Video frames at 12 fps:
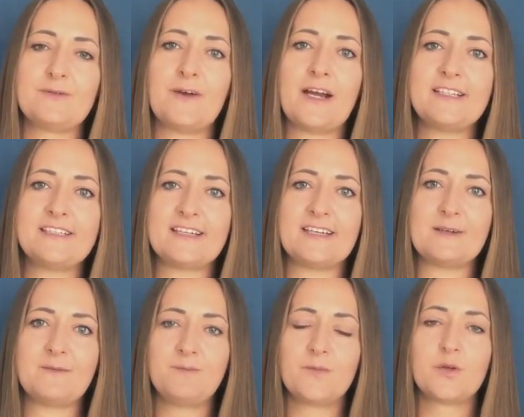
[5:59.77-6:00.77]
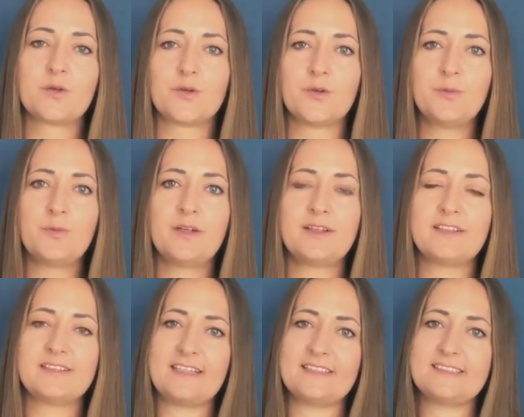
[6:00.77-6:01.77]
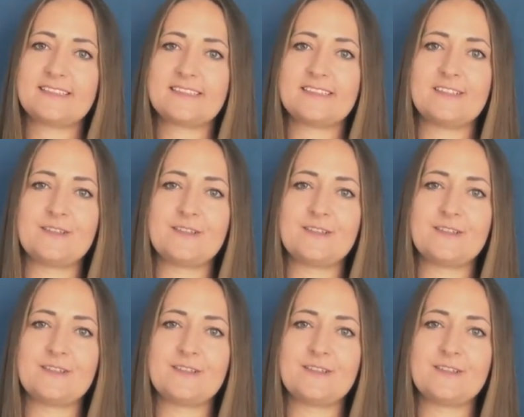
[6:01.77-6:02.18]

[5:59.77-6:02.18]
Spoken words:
find a room that is